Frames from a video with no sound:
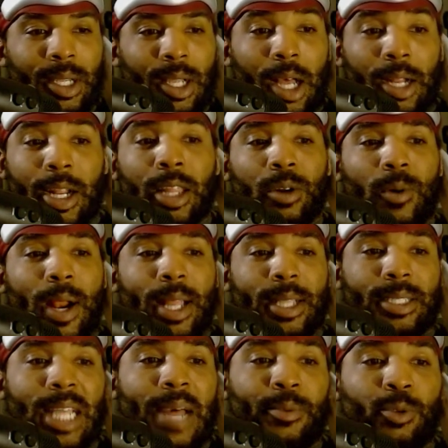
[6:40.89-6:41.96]
Another great
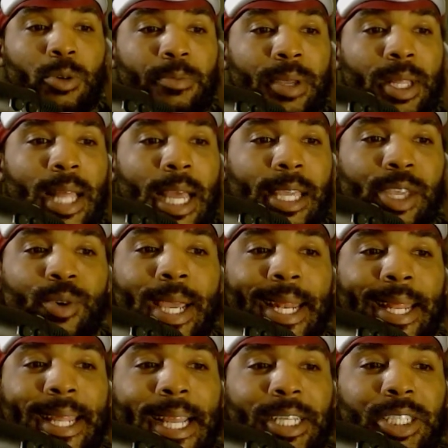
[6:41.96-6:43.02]
example would be like you
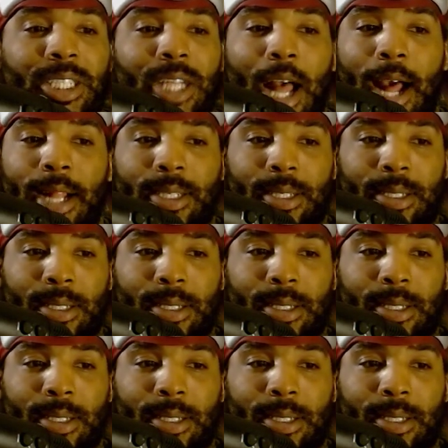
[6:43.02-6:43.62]
getting a shot.